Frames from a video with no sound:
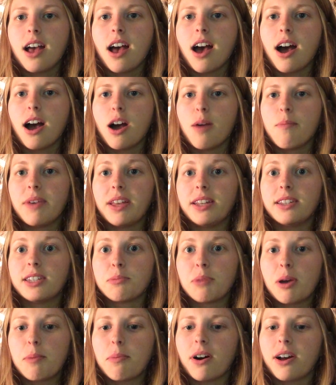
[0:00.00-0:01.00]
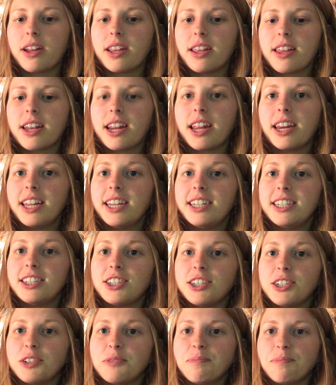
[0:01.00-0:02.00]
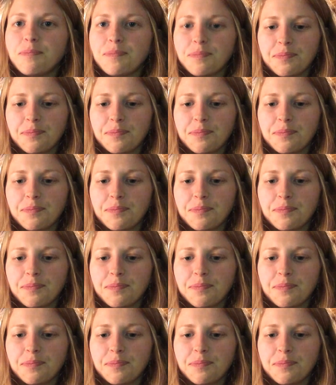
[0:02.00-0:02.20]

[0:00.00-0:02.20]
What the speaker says: into my body that I needed to.